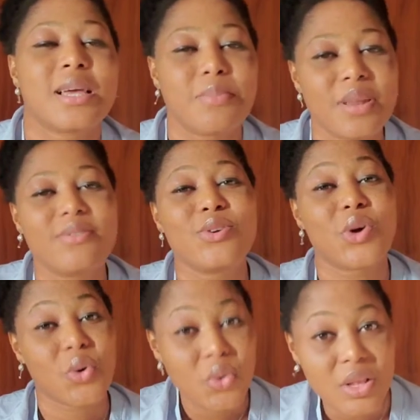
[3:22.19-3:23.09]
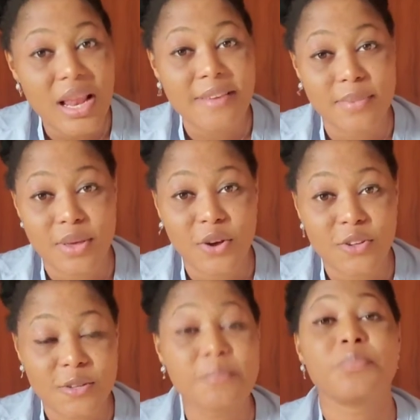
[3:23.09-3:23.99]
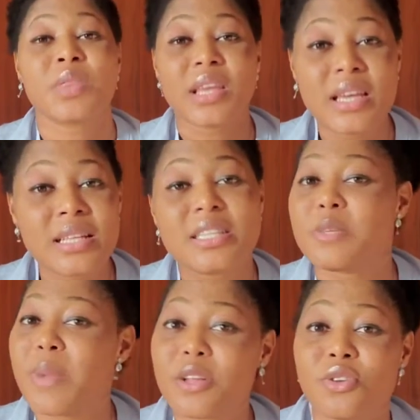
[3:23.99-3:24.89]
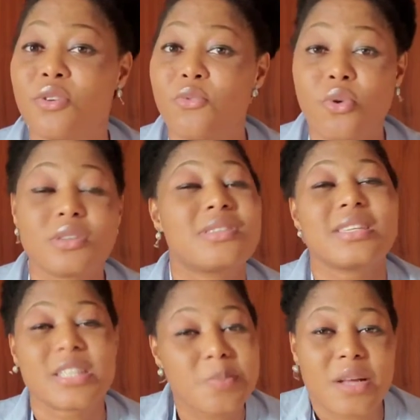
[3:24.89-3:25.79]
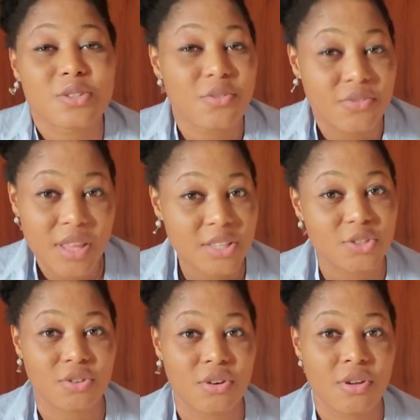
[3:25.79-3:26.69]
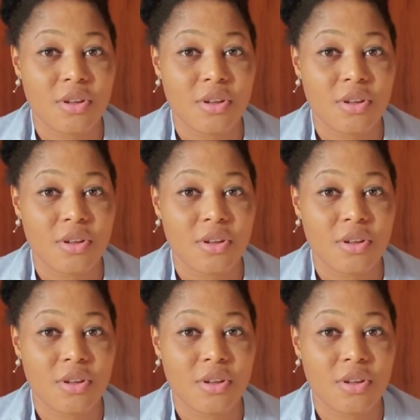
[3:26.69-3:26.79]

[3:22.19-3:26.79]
Keep living your good life, because it is part of what? It's part of nature.